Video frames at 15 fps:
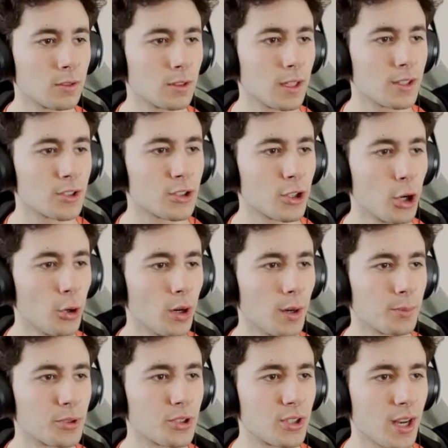Let's go
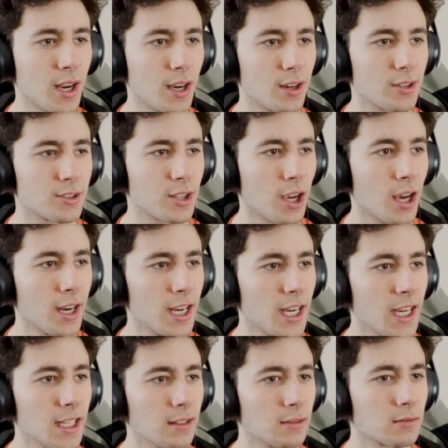upstairs.
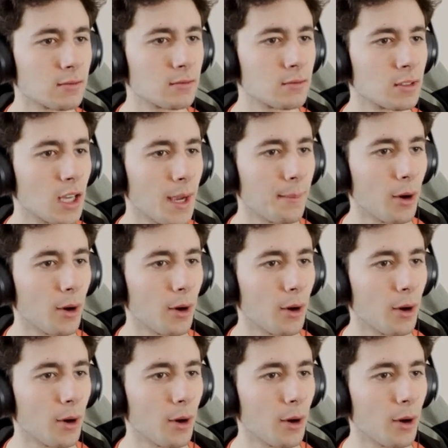Honey, I'm